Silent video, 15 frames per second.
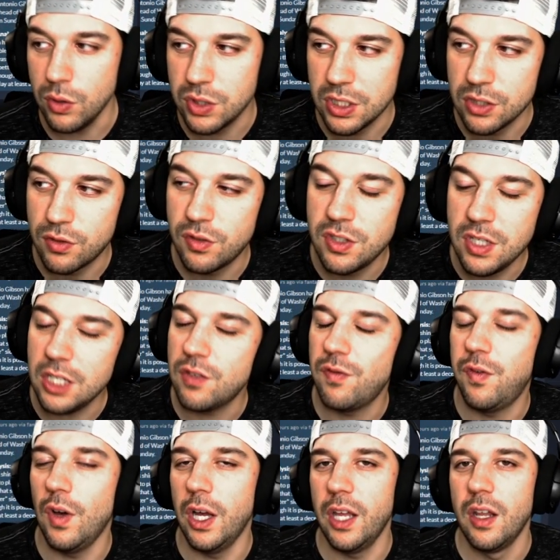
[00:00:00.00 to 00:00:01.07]
He's six
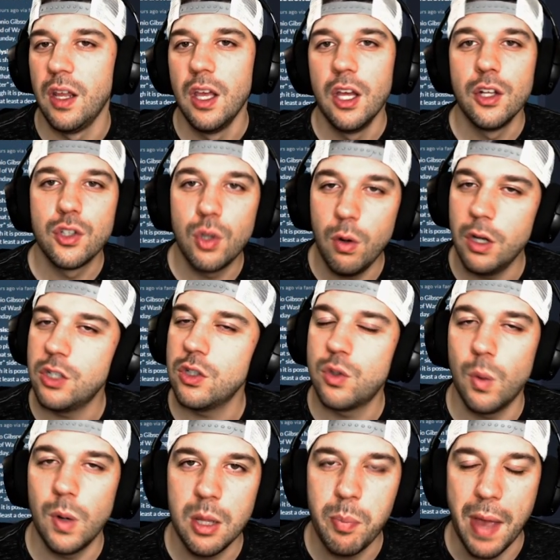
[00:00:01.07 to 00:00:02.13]
foot,
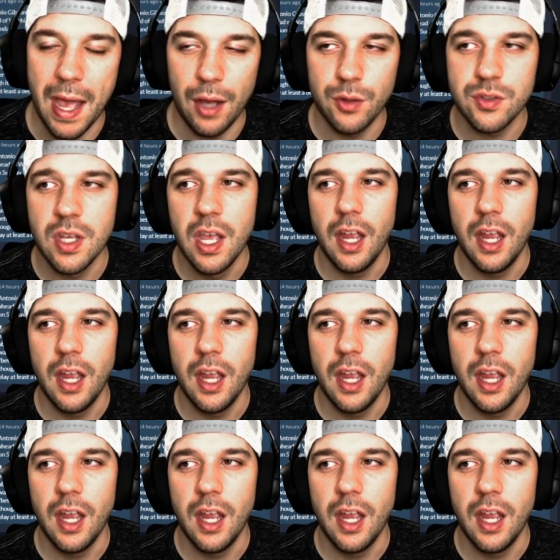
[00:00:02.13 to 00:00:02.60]
220 pounds,